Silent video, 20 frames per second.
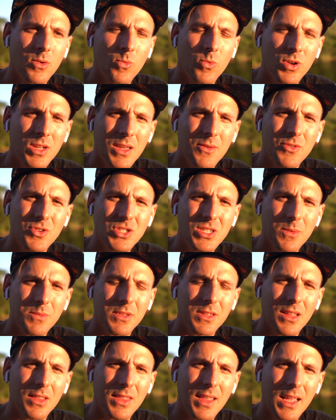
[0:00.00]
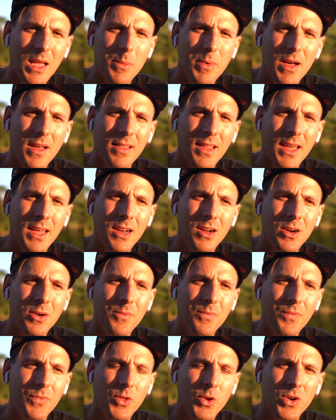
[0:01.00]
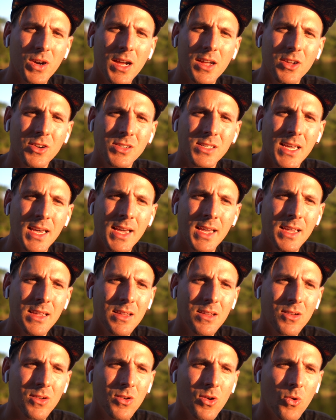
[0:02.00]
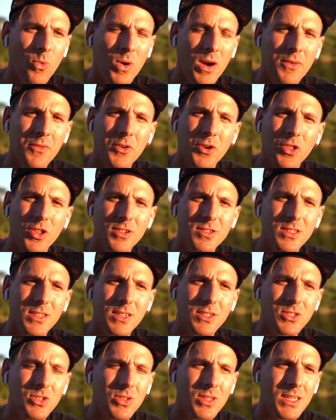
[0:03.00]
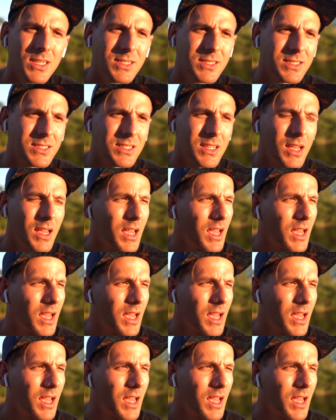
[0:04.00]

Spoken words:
will give you something to think about later throughout your day, wherever you're listening to this.